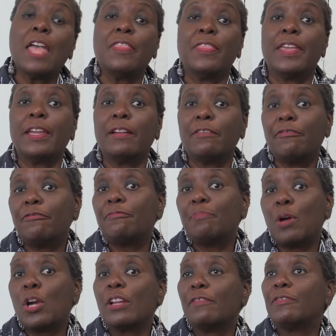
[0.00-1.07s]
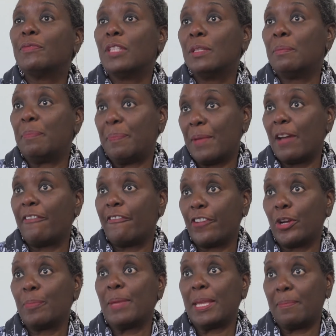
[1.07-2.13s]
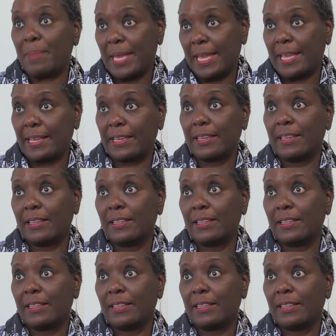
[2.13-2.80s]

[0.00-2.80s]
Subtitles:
They're part of the Affirme Bank.